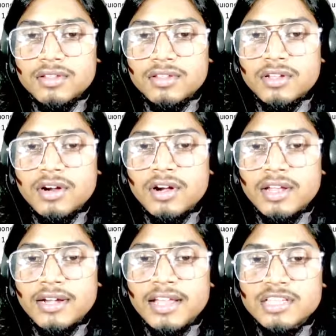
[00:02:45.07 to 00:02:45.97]
third
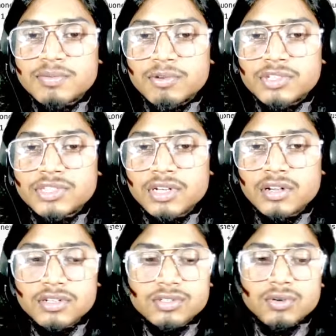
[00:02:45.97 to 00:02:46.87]
index position,
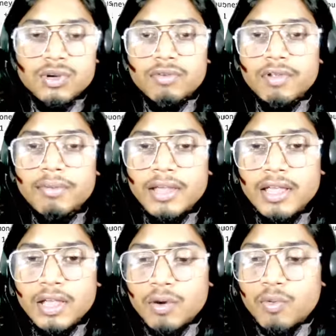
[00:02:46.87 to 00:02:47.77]
so it will be
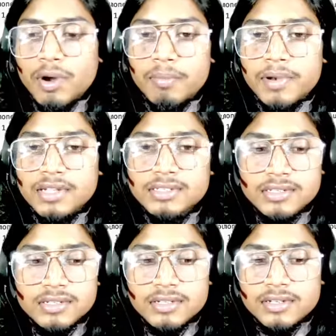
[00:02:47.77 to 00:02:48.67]
1 plus
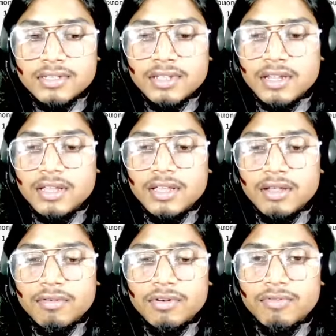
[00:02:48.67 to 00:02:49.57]
3
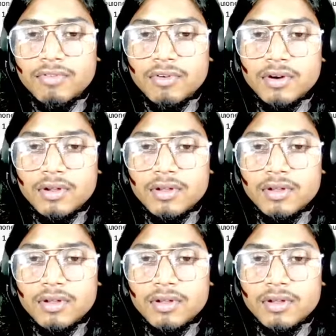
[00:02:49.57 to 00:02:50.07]
equal to 4.